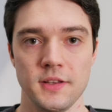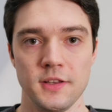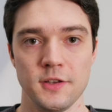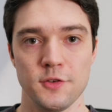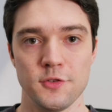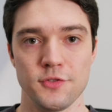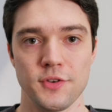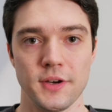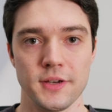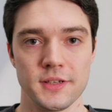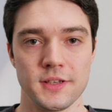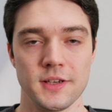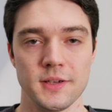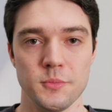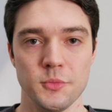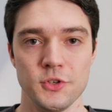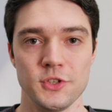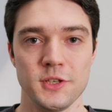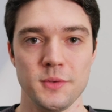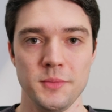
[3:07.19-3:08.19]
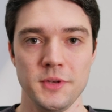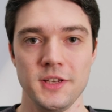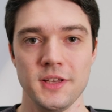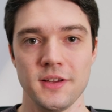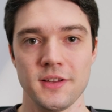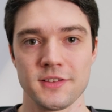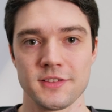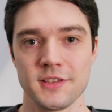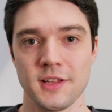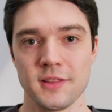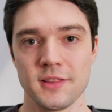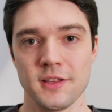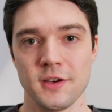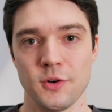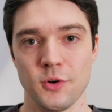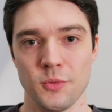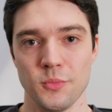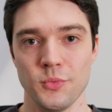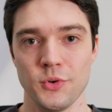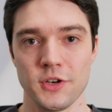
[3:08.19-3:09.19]
If IK Multimedia has done
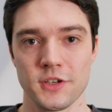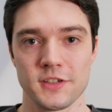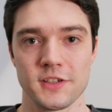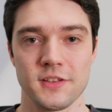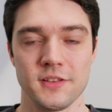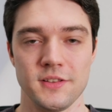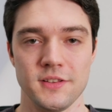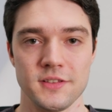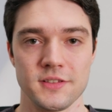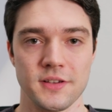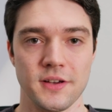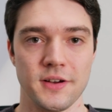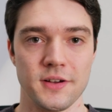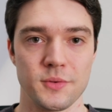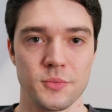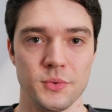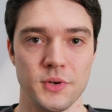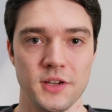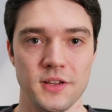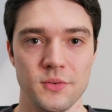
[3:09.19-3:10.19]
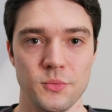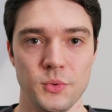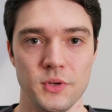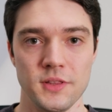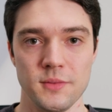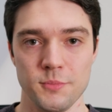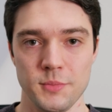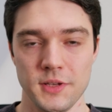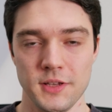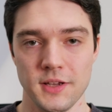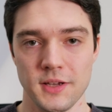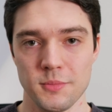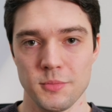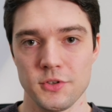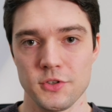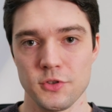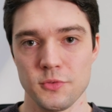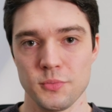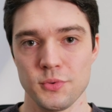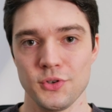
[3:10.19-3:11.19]
their homework, this hardware will be
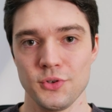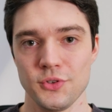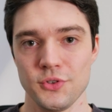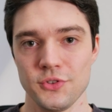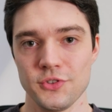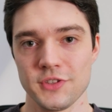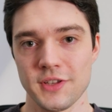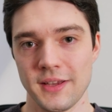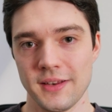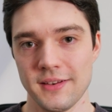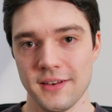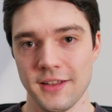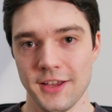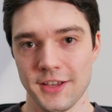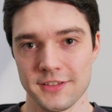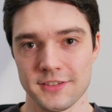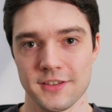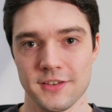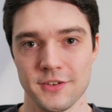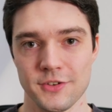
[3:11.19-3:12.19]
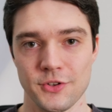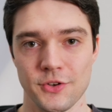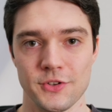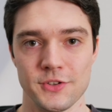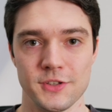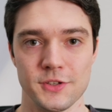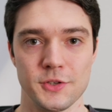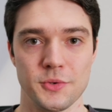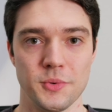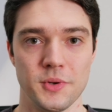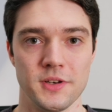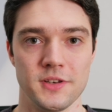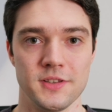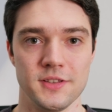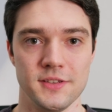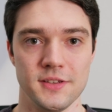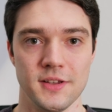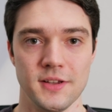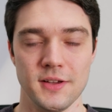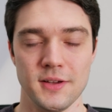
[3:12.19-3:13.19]
able to produce an excellent audio
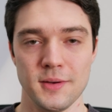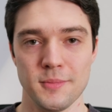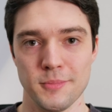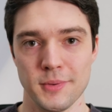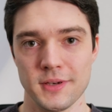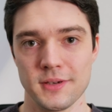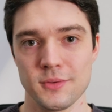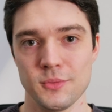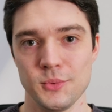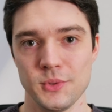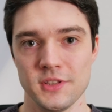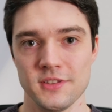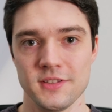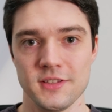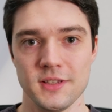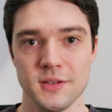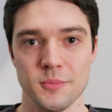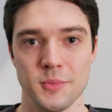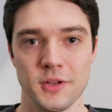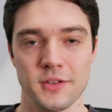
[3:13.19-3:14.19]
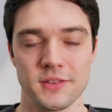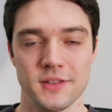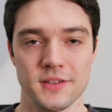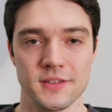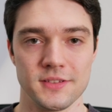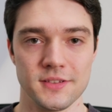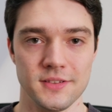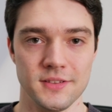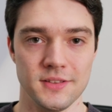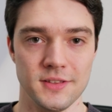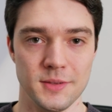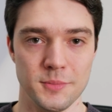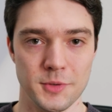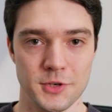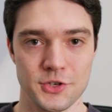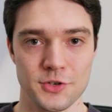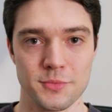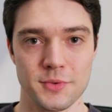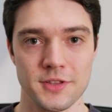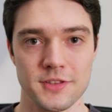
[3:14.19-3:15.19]
quality, but we'll see about that in the
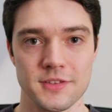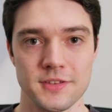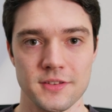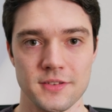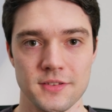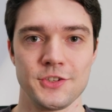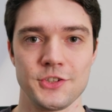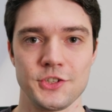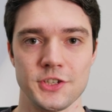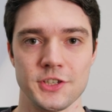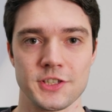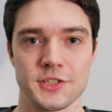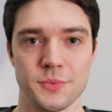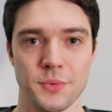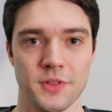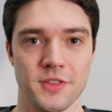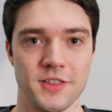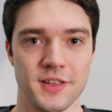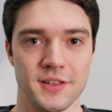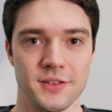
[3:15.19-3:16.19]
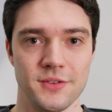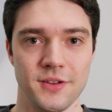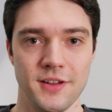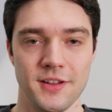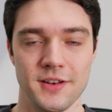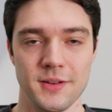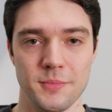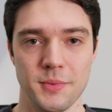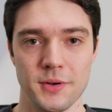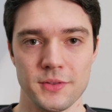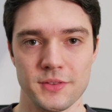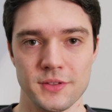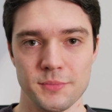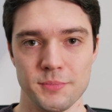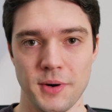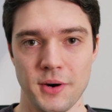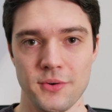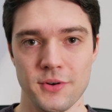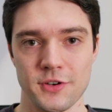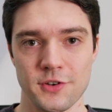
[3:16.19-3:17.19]
measurements. Just one thing to add about the
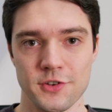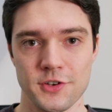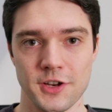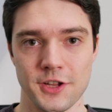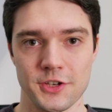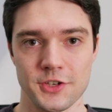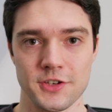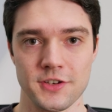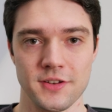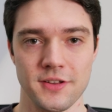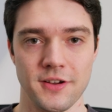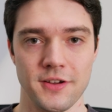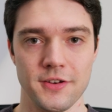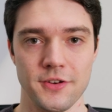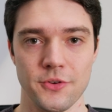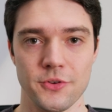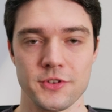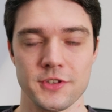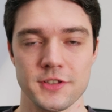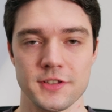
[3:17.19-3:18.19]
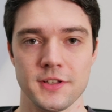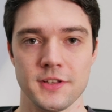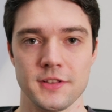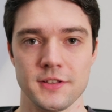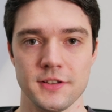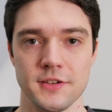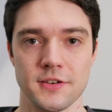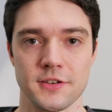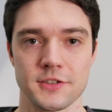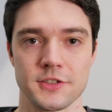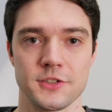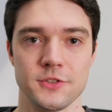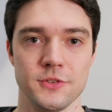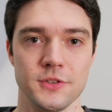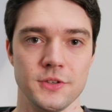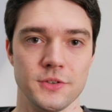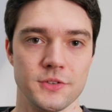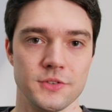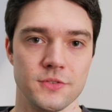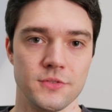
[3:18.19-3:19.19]
power connection, I noticed that the Arc
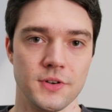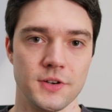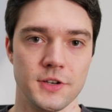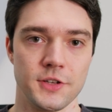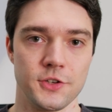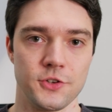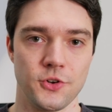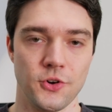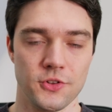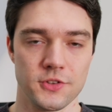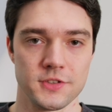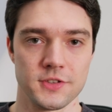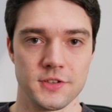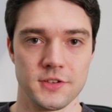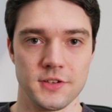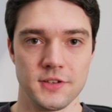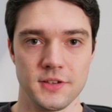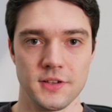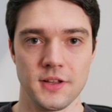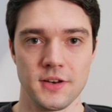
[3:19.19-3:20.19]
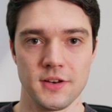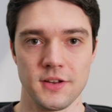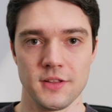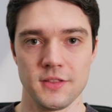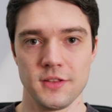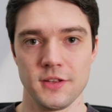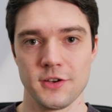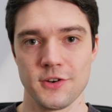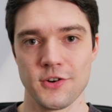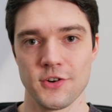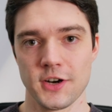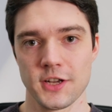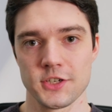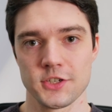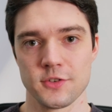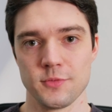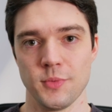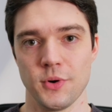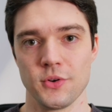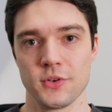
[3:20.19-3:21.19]
Studio is running constantly and in the
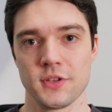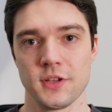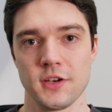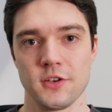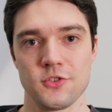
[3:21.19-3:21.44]
correction mode it